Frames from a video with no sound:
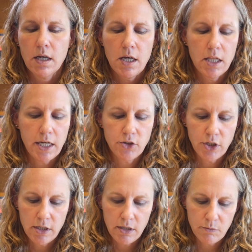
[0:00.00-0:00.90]

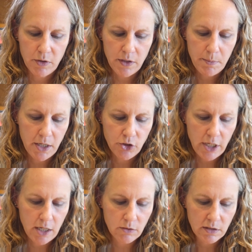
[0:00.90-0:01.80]
collection with the punch
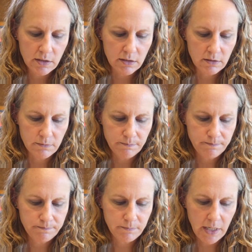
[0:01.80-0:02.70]
outs
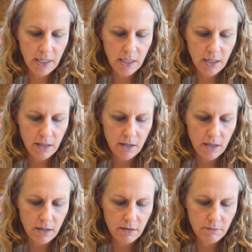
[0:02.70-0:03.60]
and
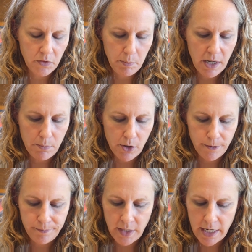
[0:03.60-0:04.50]
the
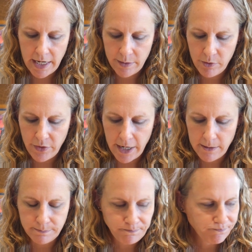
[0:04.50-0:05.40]
paper that I had with that.